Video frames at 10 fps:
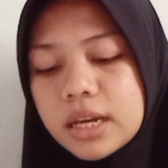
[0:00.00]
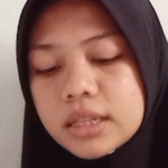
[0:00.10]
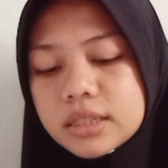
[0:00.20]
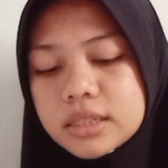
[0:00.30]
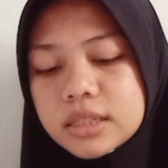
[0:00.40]

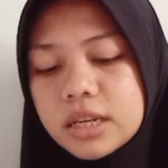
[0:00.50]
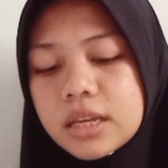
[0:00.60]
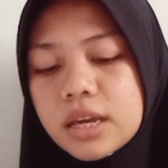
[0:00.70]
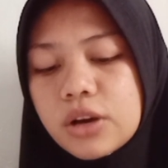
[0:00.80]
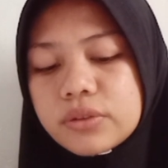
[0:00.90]
and
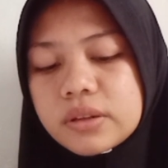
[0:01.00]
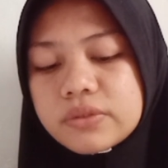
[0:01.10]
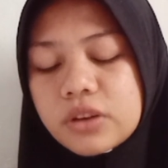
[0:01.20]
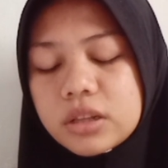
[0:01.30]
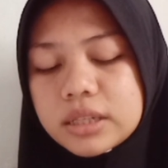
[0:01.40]
study
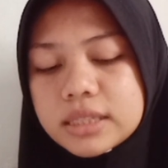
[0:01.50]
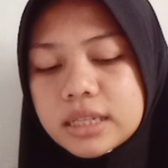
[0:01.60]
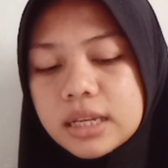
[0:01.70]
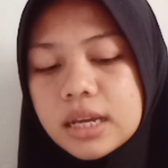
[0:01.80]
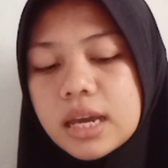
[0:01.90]
of
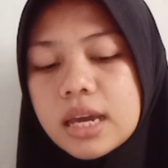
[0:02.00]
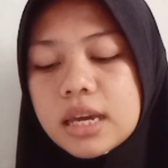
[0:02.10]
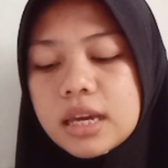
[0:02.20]
evaluating